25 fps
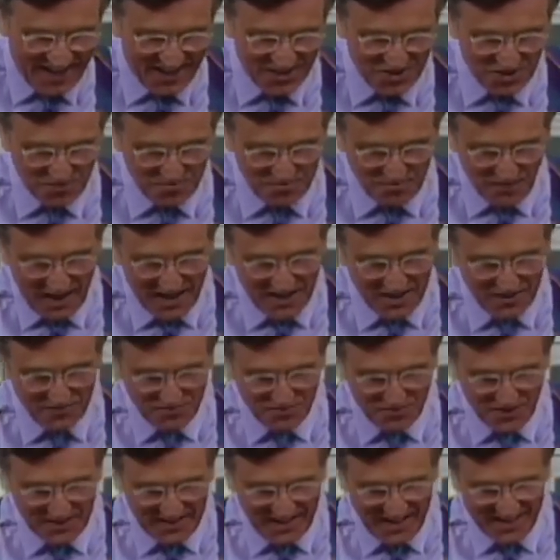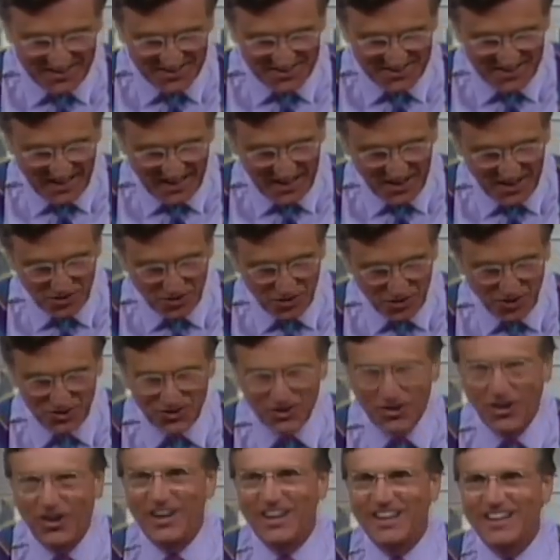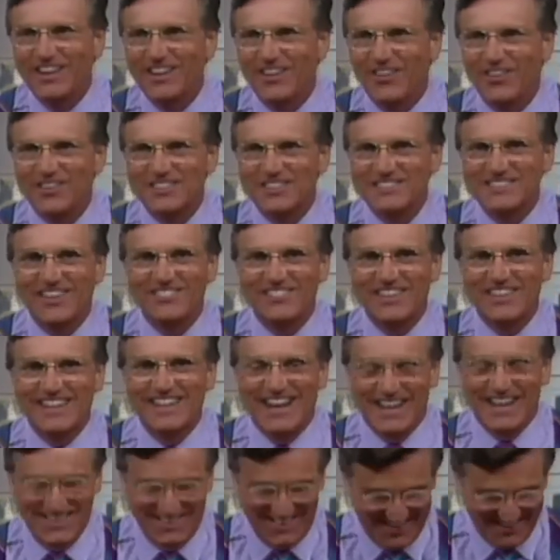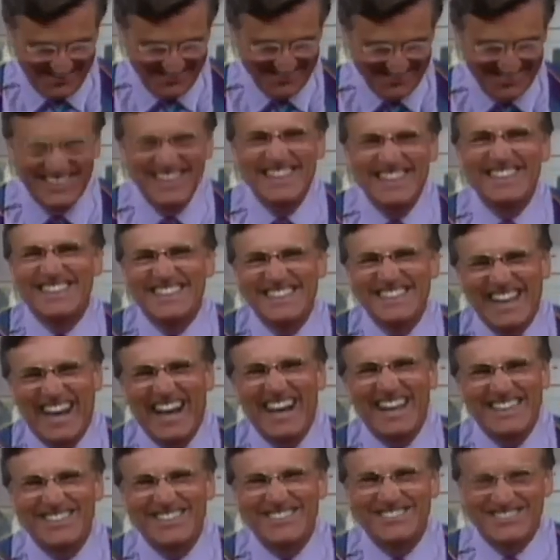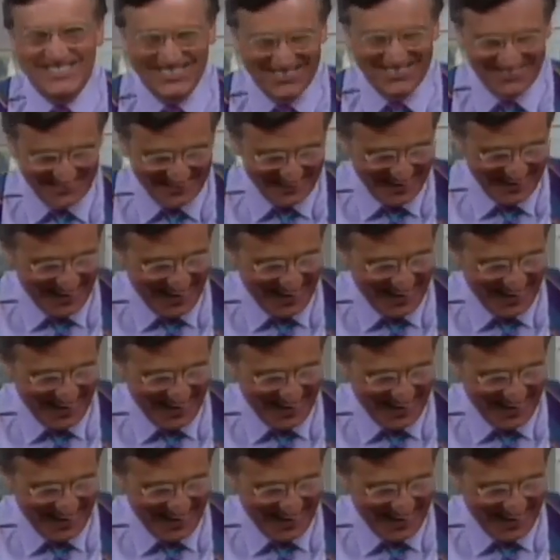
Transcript: and you might have pronounced that quinoa or something like that. I used to.